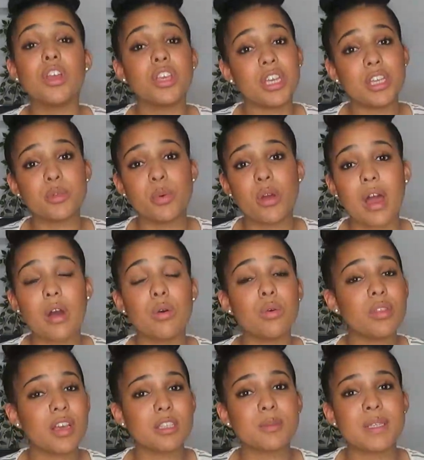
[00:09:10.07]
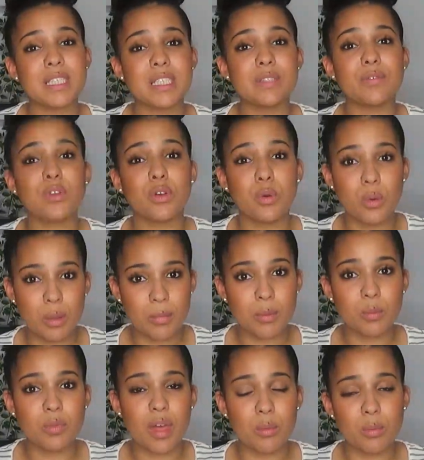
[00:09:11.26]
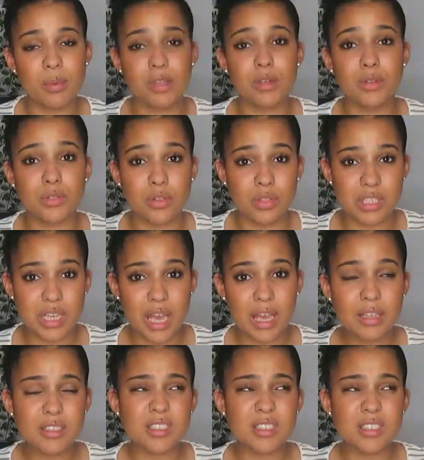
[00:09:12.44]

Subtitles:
You need to work out all the expenses for your equipment that will be used on the day.